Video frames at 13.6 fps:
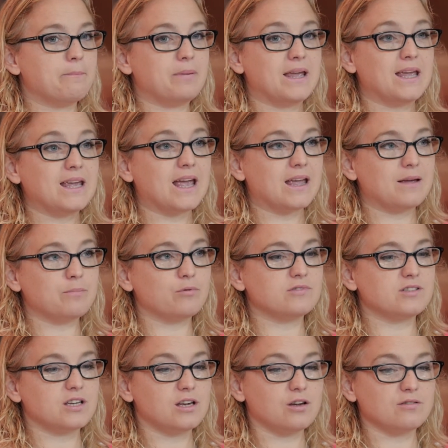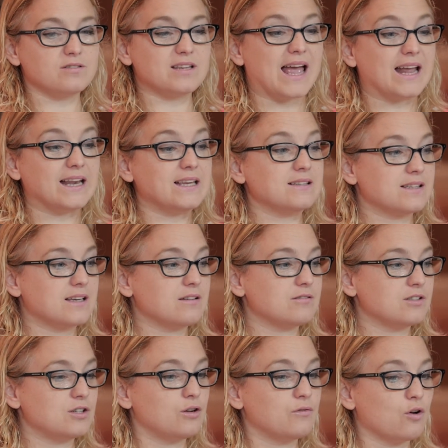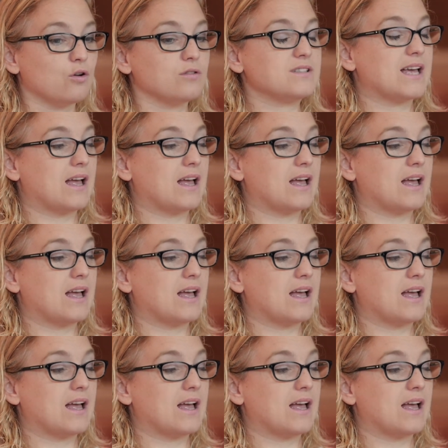Being able to use any skills you've got to